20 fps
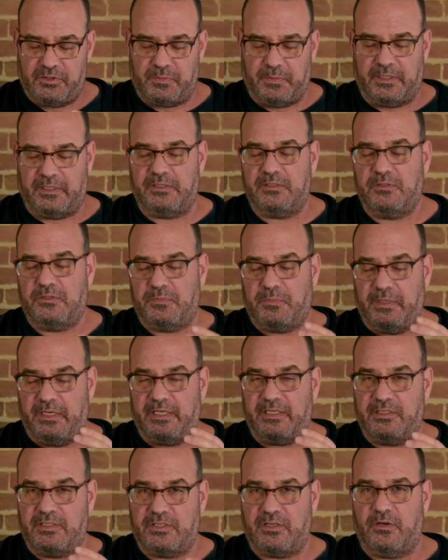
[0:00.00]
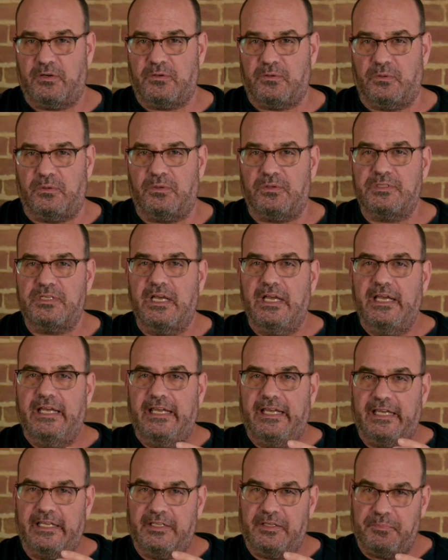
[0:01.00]
splitting circles
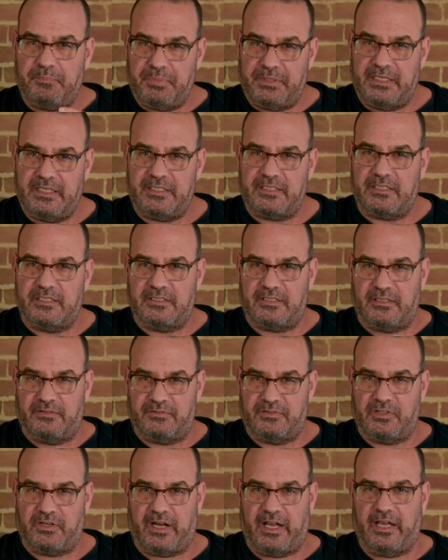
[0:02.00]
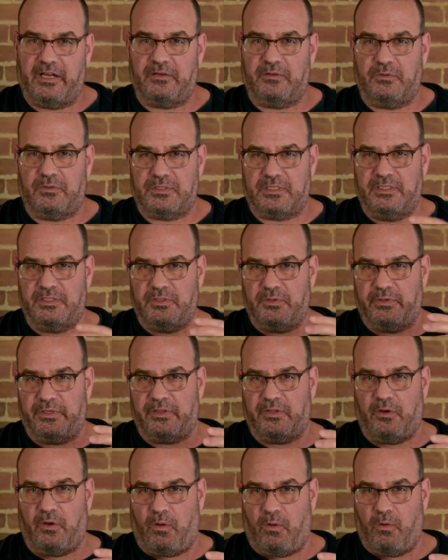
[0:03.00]
into pieces of triangles and
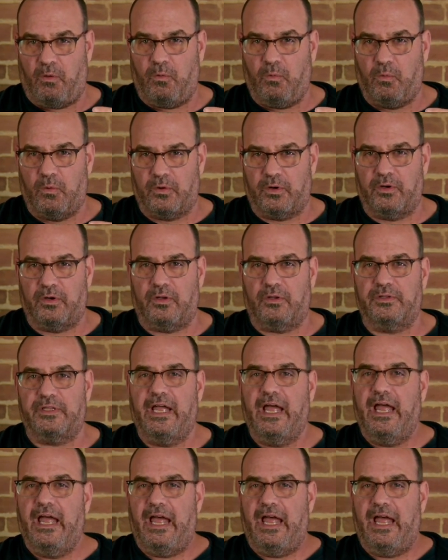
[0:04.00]
doing the whole world